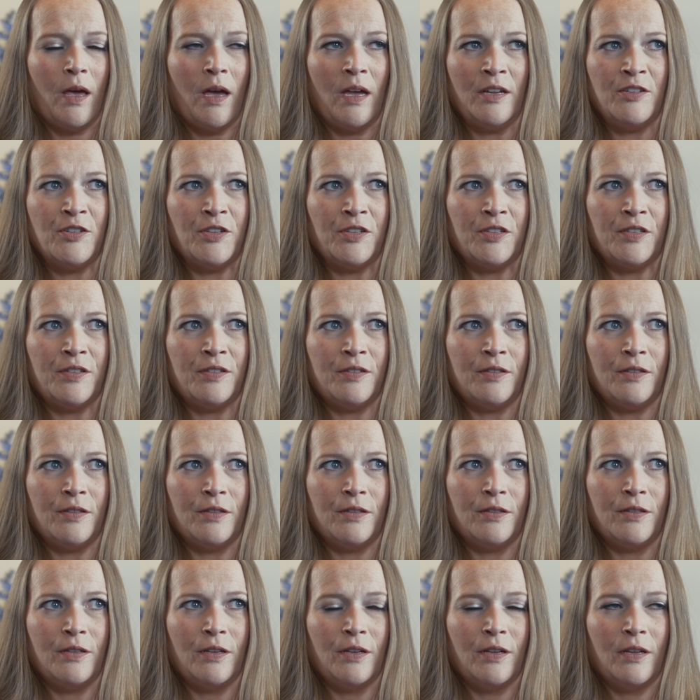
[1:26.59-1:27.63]
I just
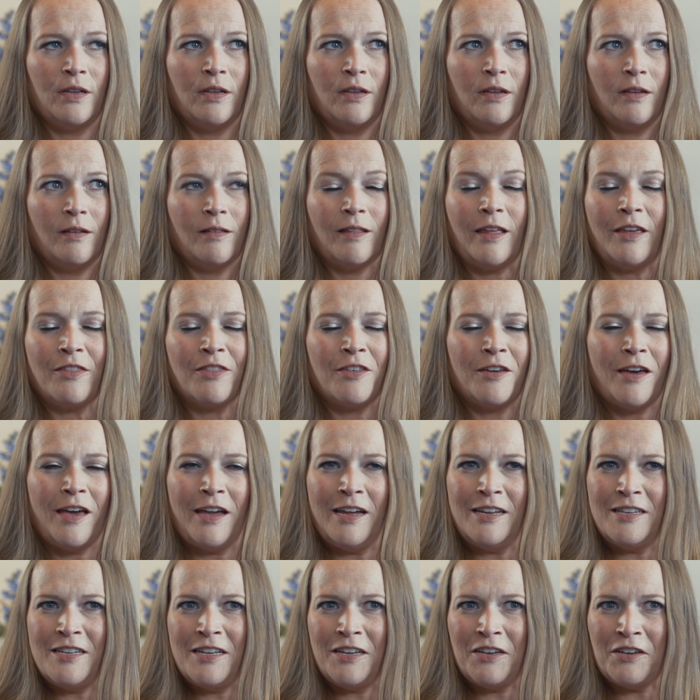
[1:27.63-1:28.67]
like the
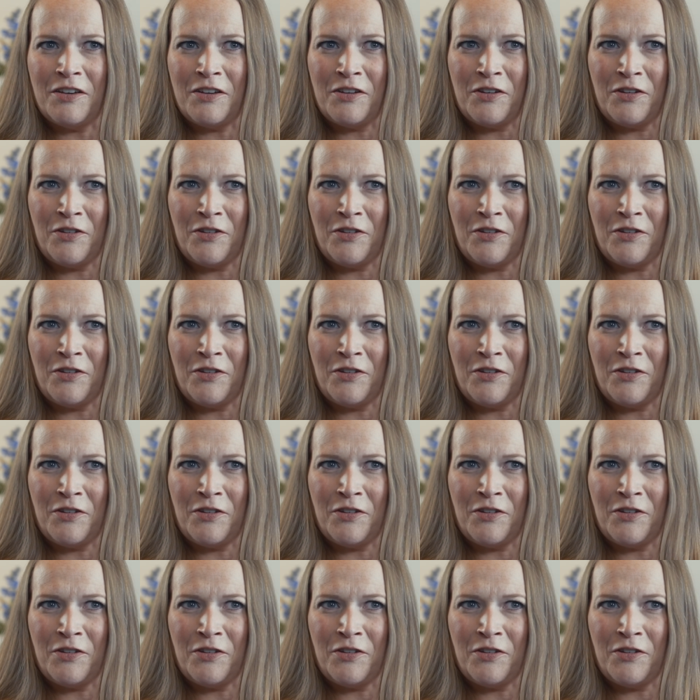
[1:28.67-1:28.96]
idea